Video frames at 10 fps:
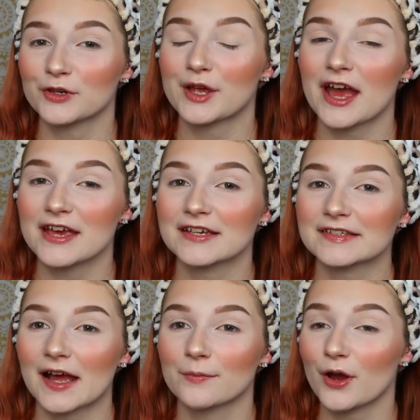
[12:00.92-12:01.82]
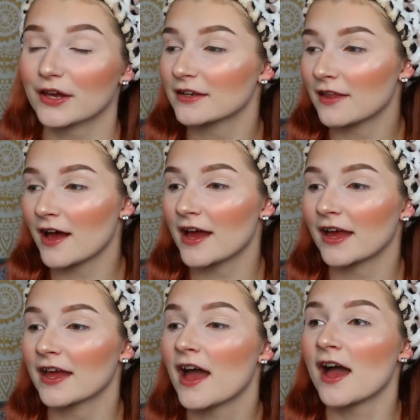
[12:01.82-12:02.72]
for you guys. I'm not gonna
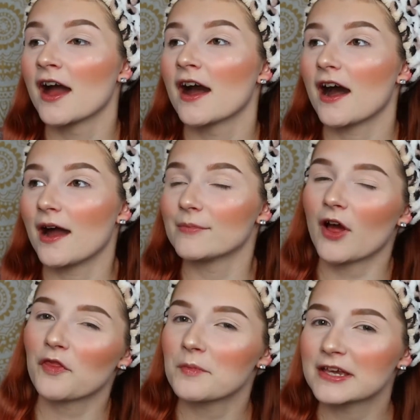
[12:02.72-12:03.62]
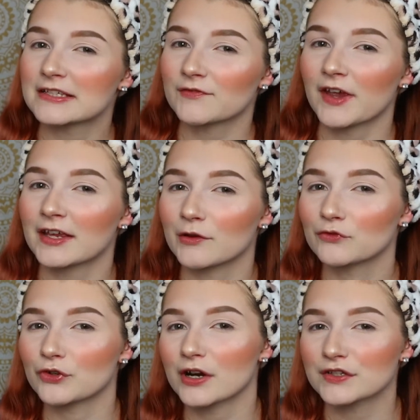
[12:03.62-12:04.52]
lie. I'm not the biggest fan
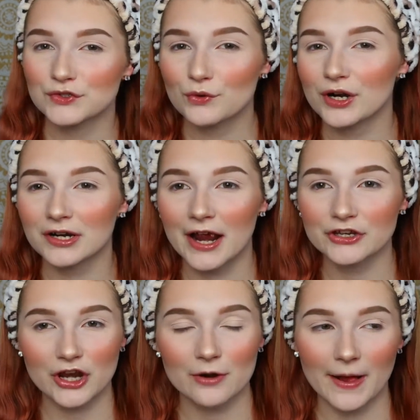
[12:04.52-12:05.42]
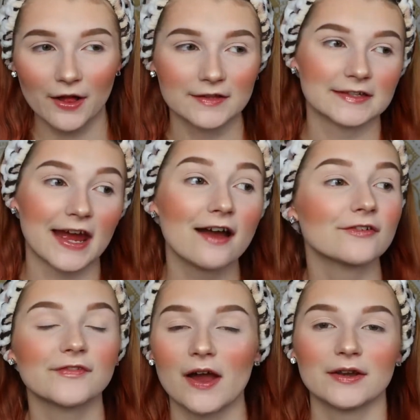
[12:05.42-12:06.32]
of drugstore eyeshadow palettes. Like, I
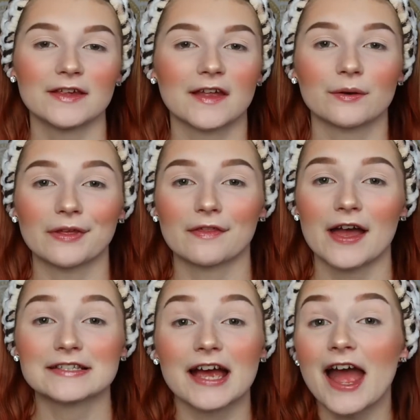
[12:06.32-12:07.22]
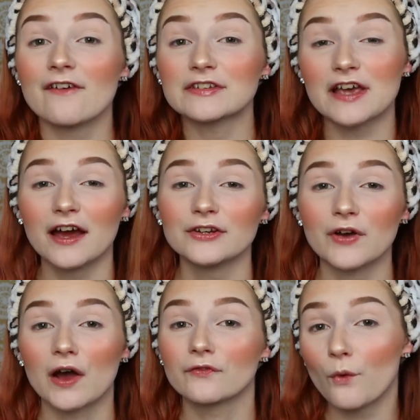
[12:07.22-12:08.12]
haven't found any that I really liked. I have a ton of
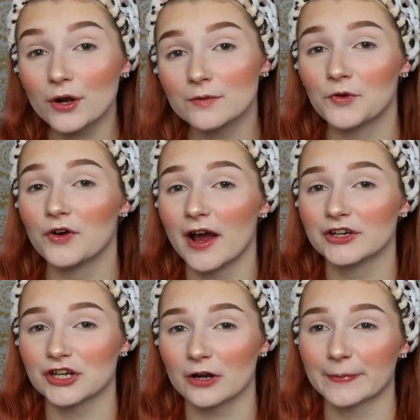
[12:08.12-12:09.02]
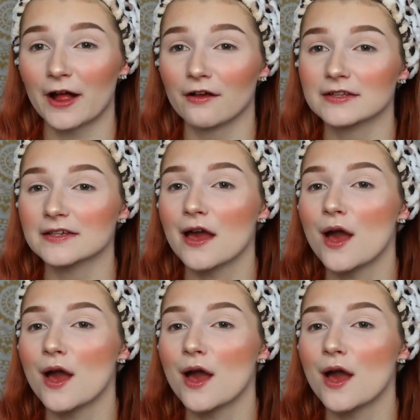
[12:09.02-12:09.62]
affordable eyeshadow palettes,